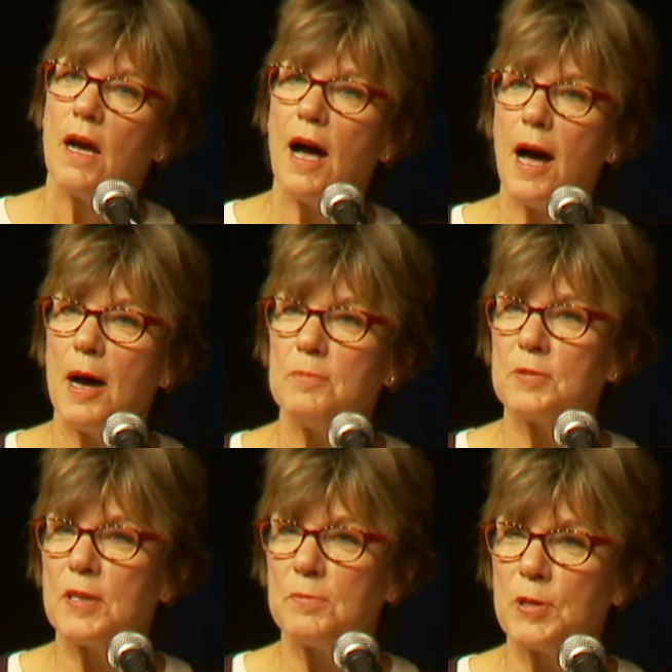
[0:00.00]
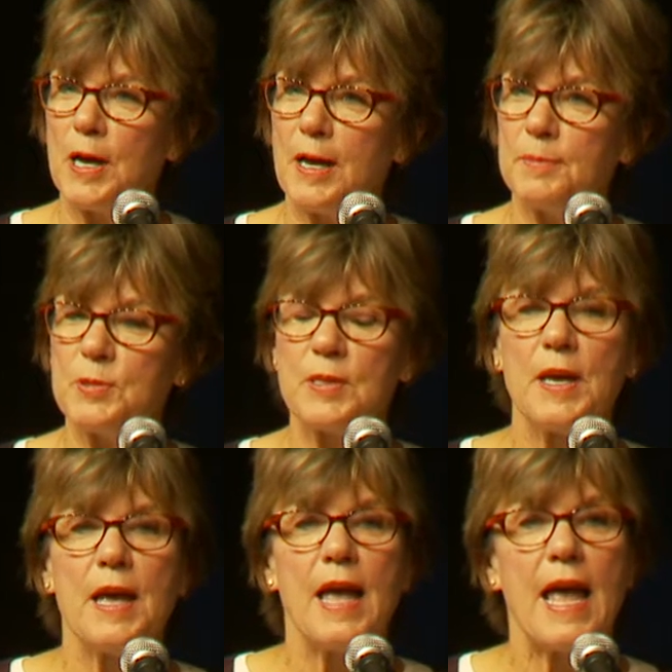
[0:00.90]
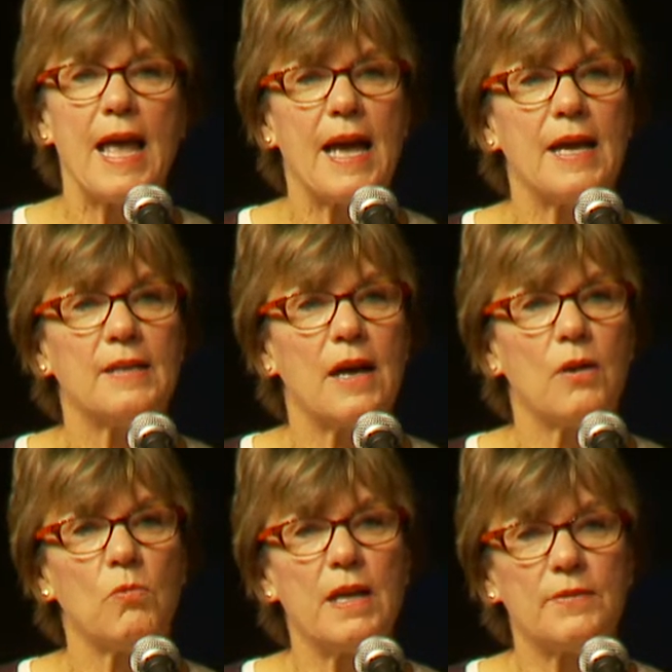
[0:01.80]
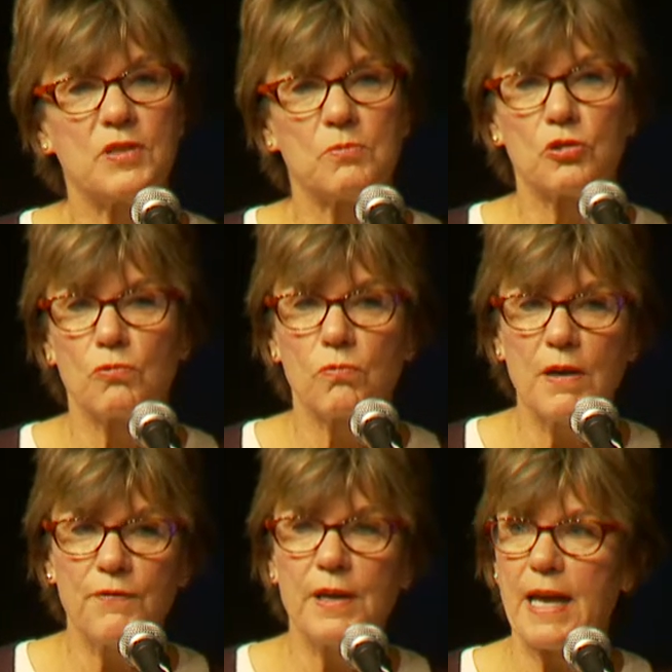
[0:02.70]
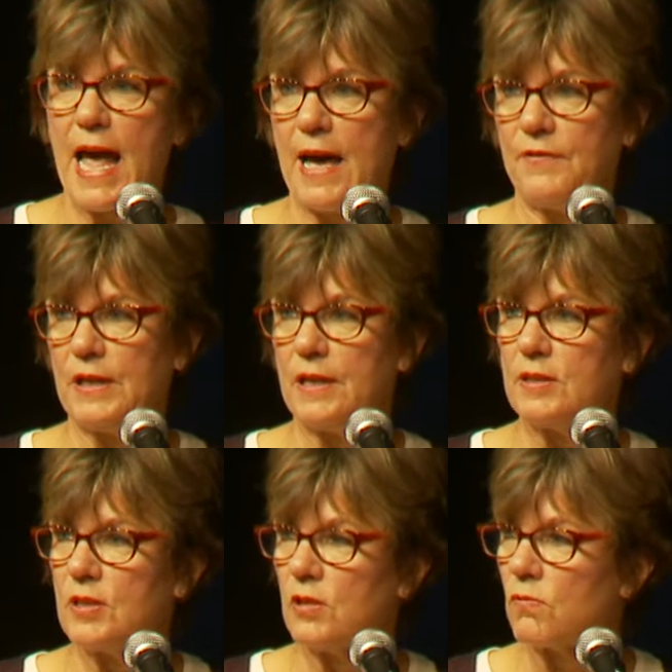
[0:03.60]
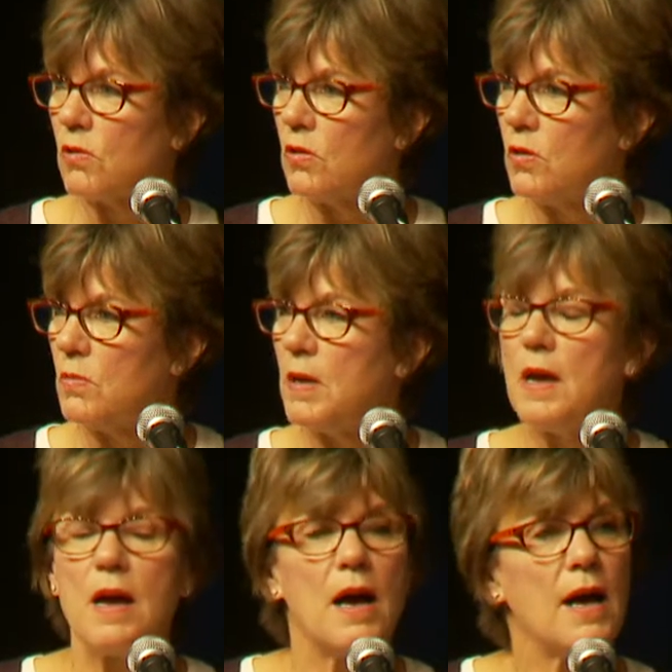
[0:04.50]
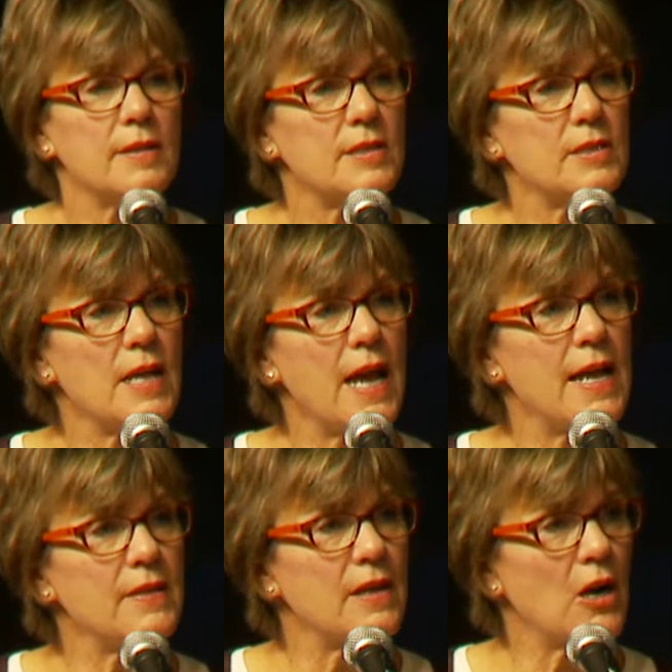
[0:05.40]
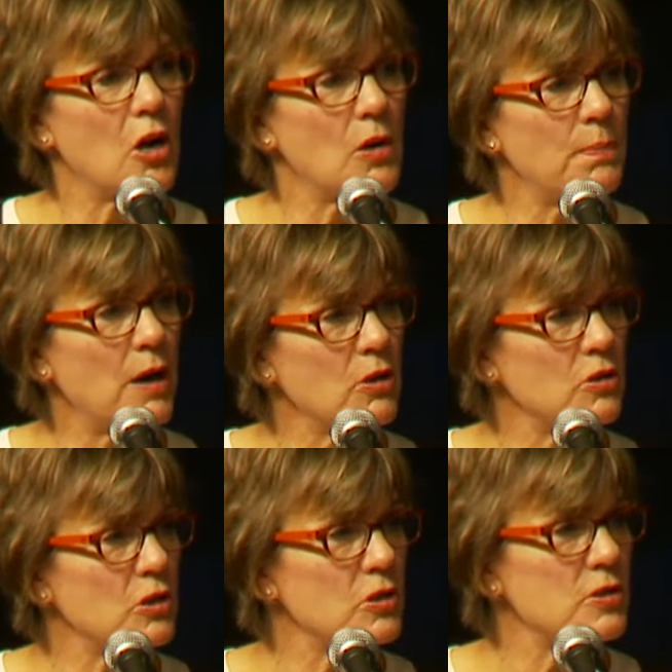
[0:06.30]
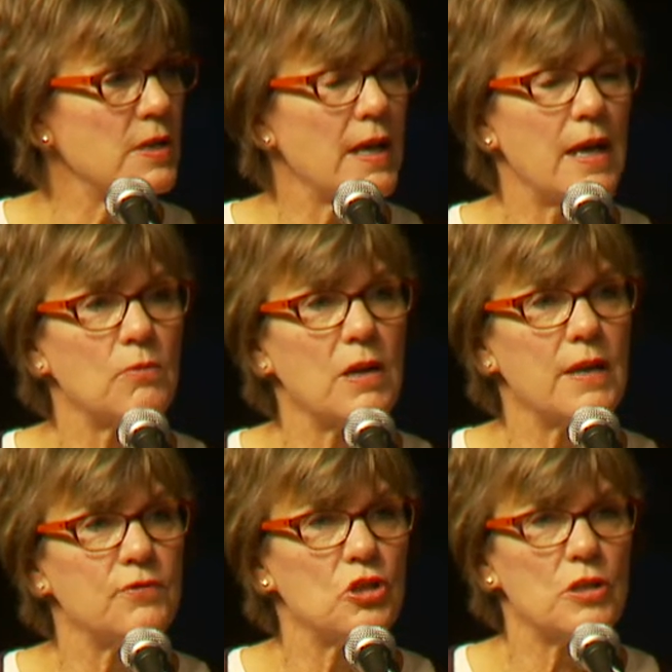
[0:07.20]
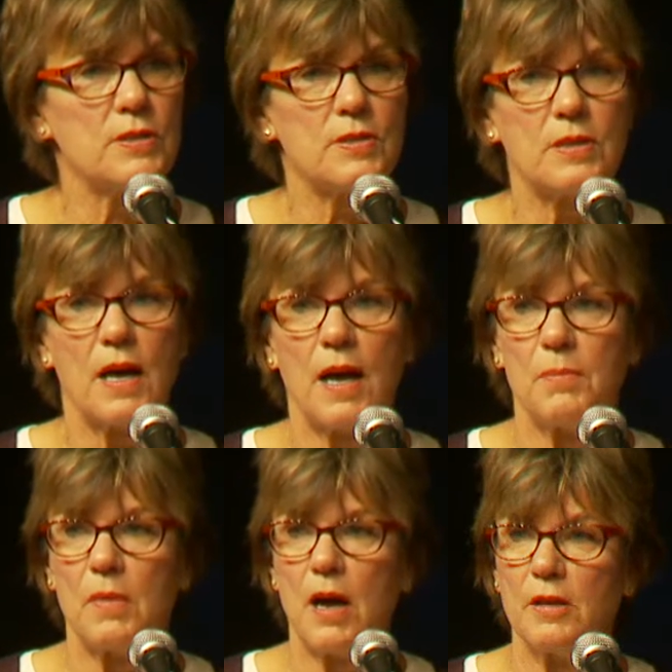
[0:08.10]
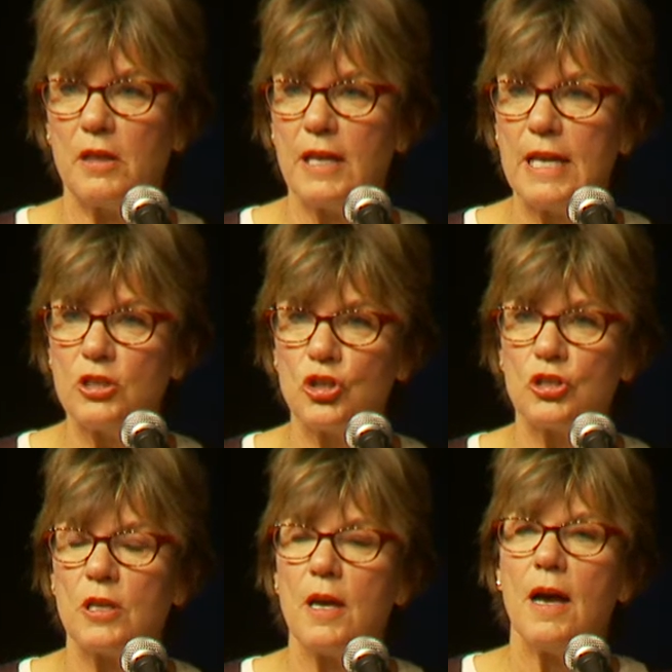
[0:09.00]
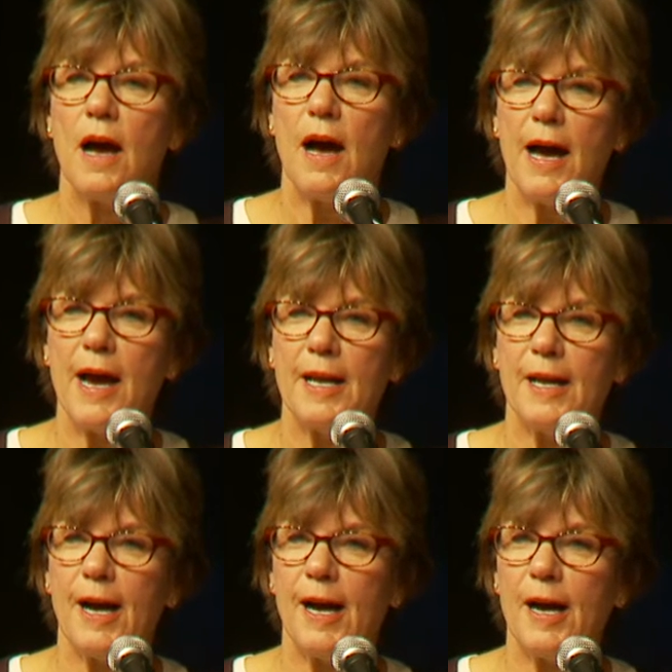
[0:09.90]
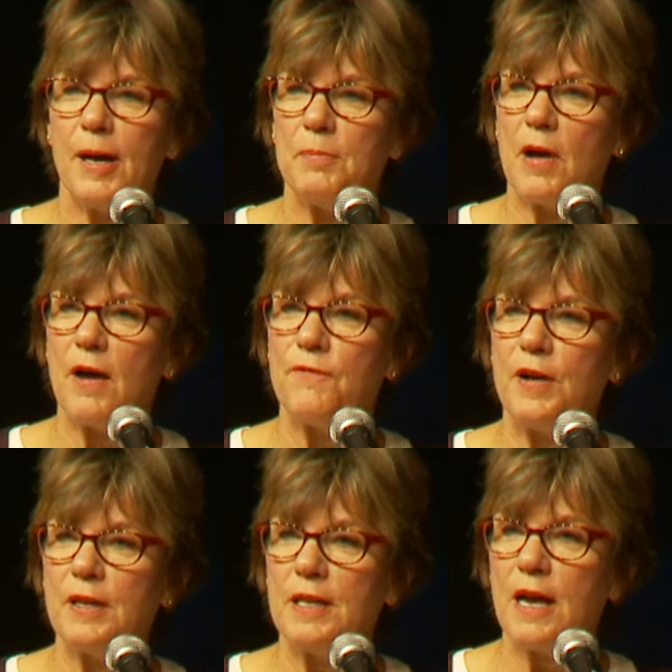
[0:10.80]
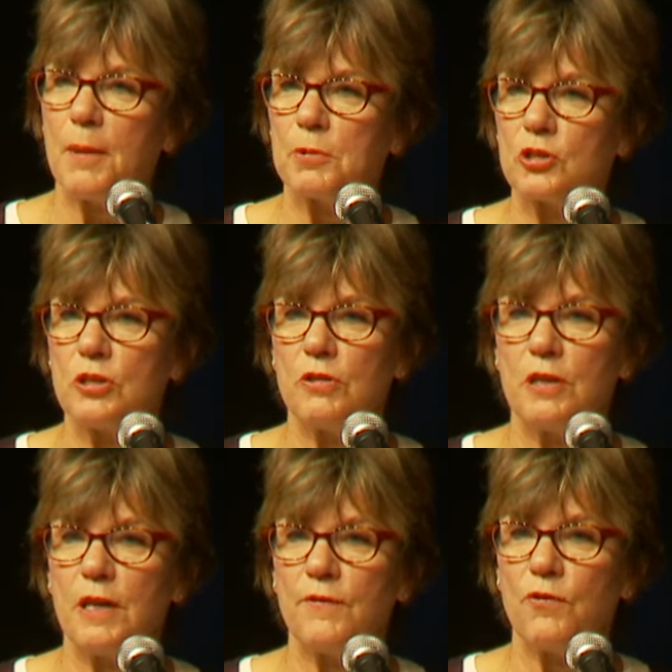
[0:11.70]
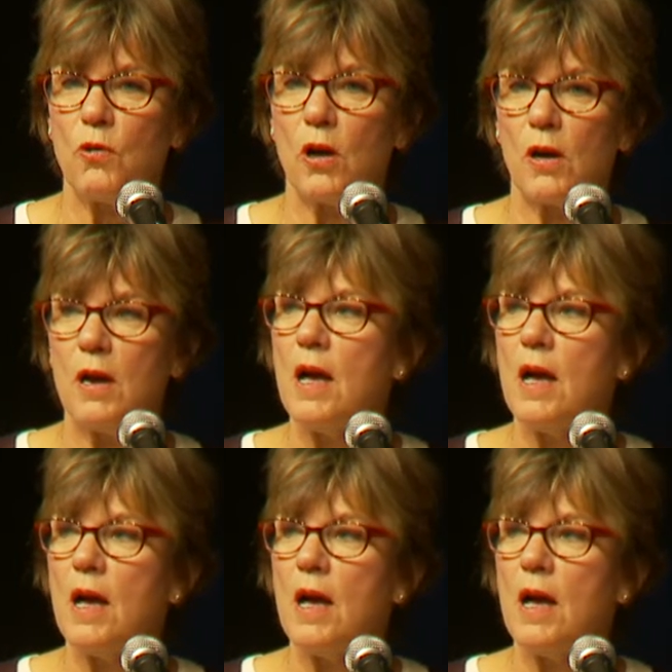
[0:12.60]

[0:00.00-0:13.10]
sometimes, and we have some terrific advocates in the room today that are our partners, and we have just unleashed a funding opportunity for